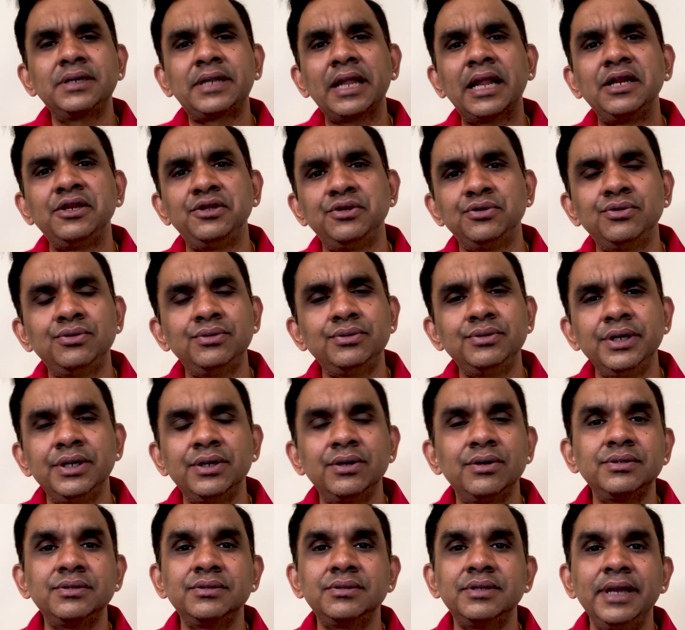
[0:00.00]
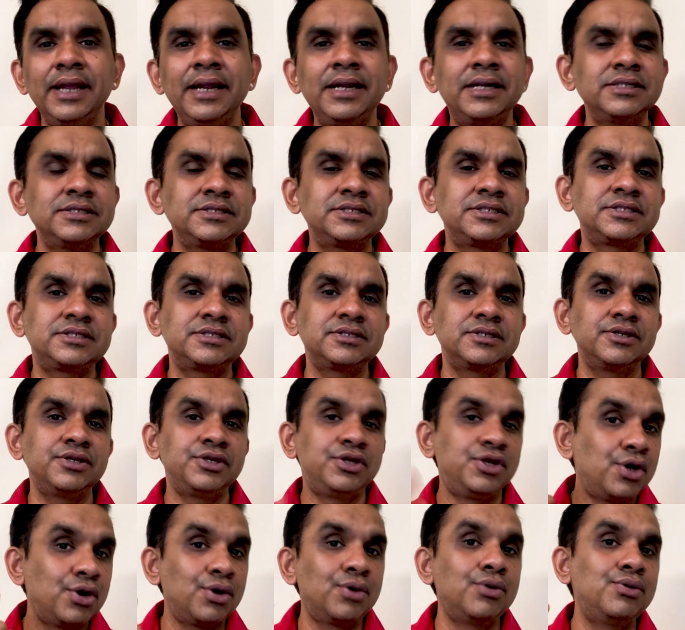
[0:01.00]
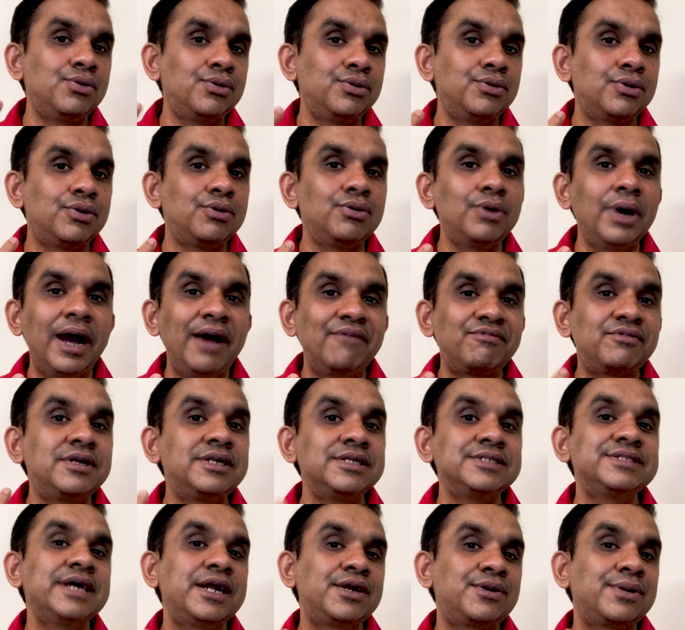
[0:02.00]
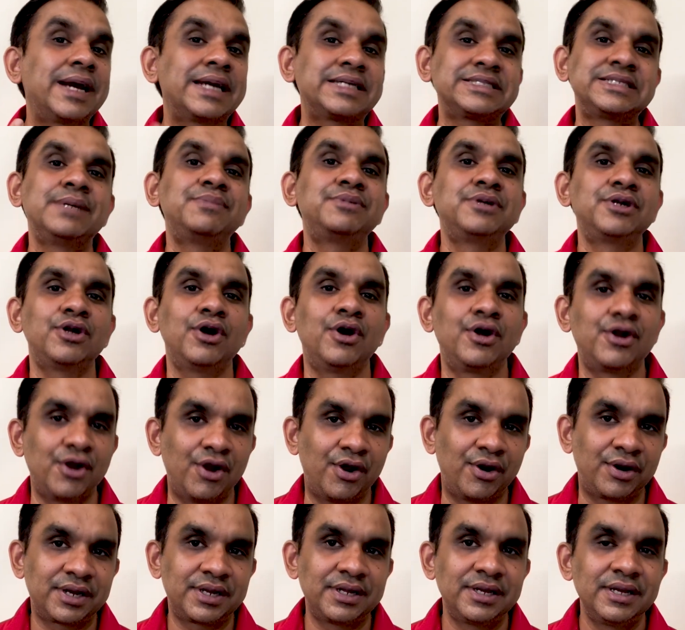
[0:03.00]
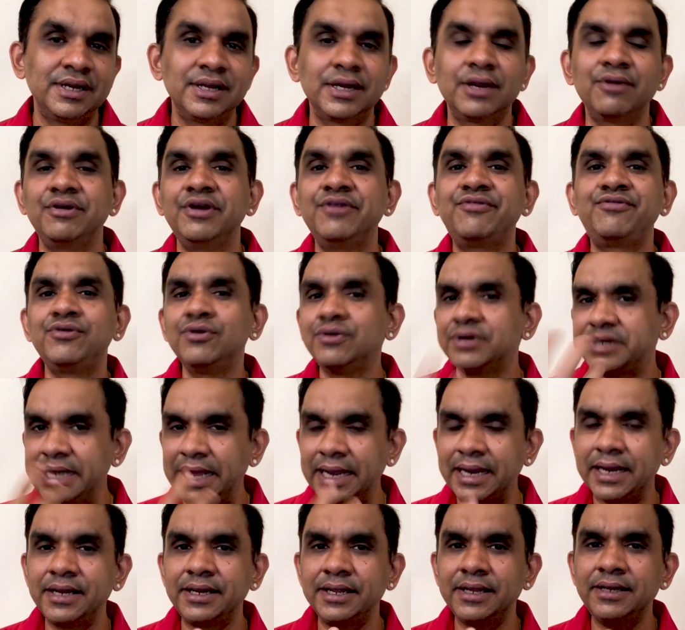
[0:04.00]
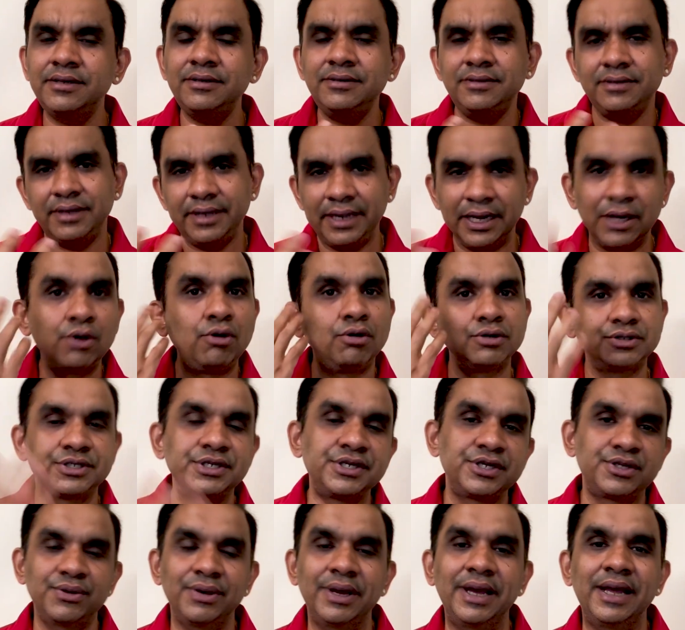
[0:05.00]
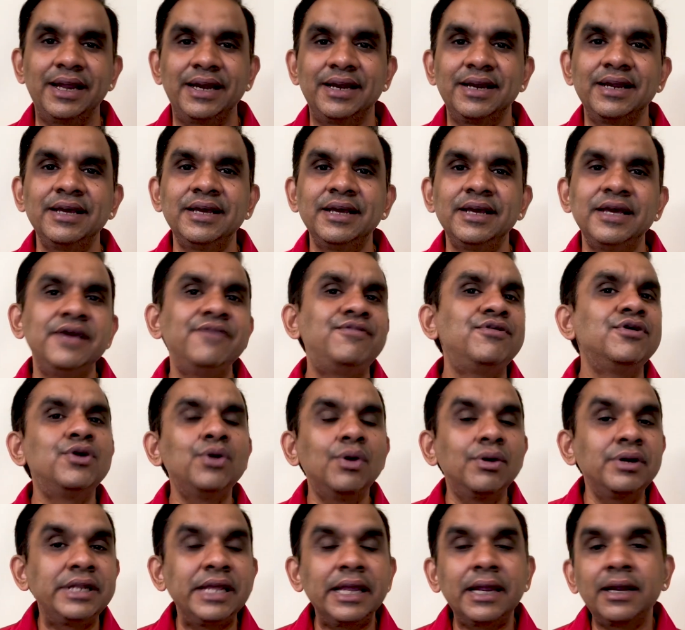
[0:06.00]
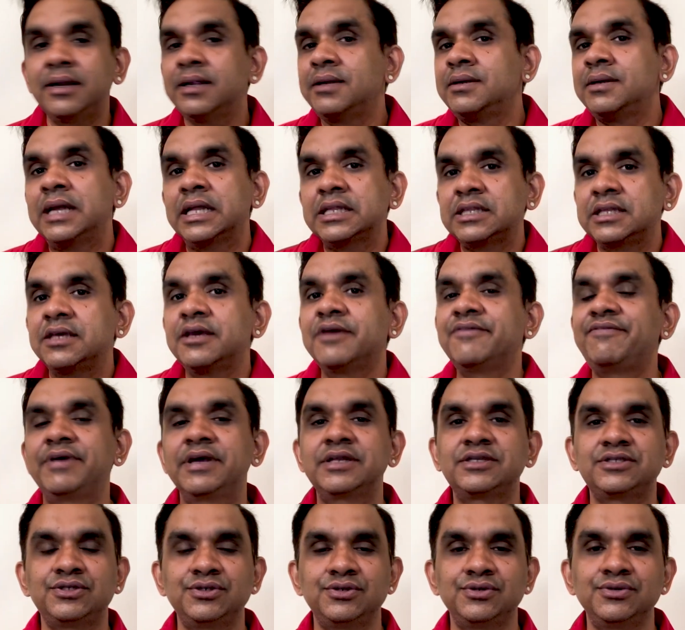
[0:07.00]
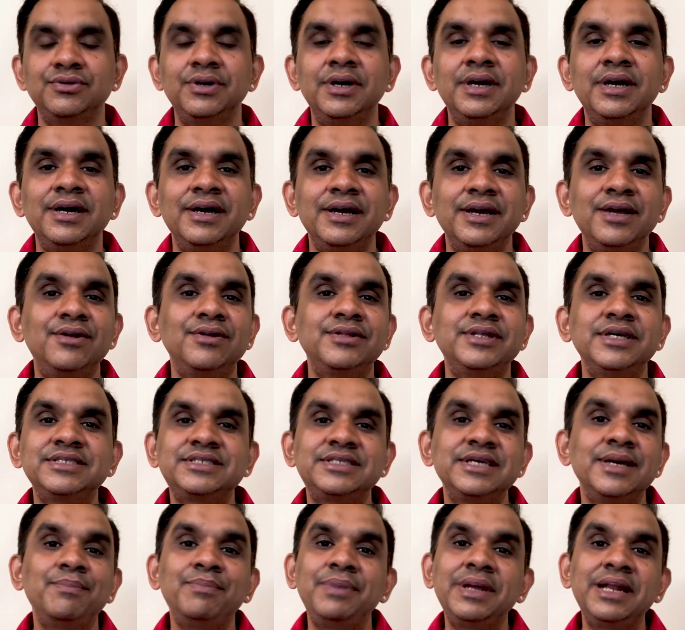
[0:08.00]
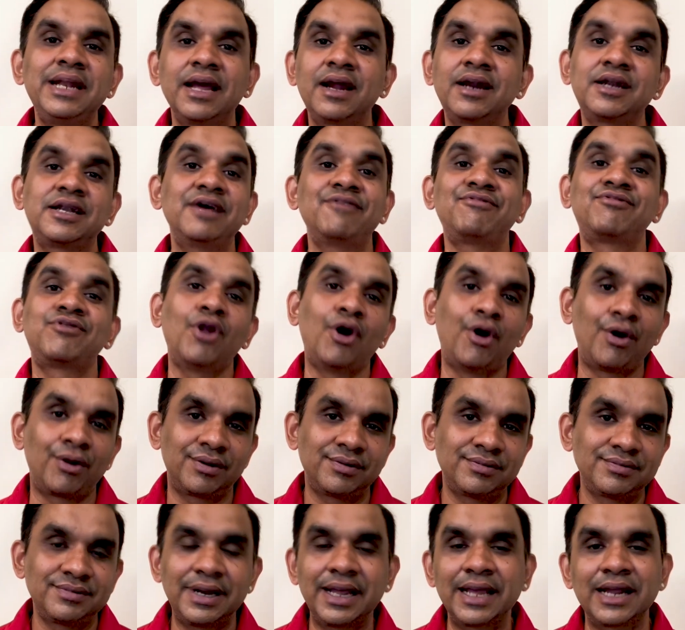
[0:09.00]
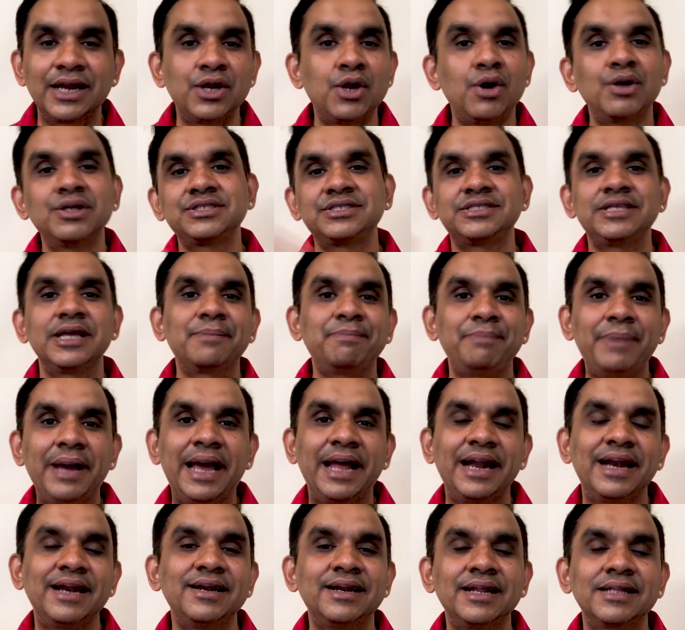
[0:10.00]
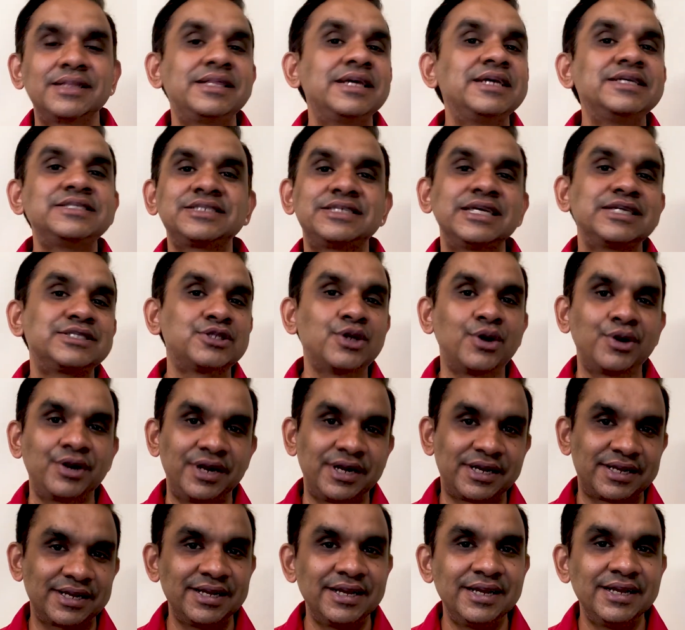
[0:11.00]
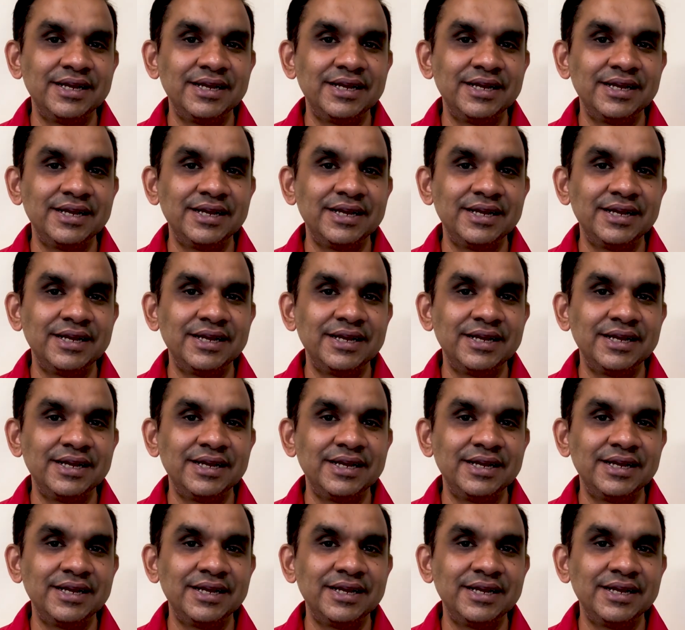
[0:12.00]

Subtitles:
tell you, it is you who have to decide to accept it or not. Now, if you take it in, it goes into your head. If you don't take it in, nothing affects you. They say be like a Teflon, like a non-stick pan. Nothing sticks on it.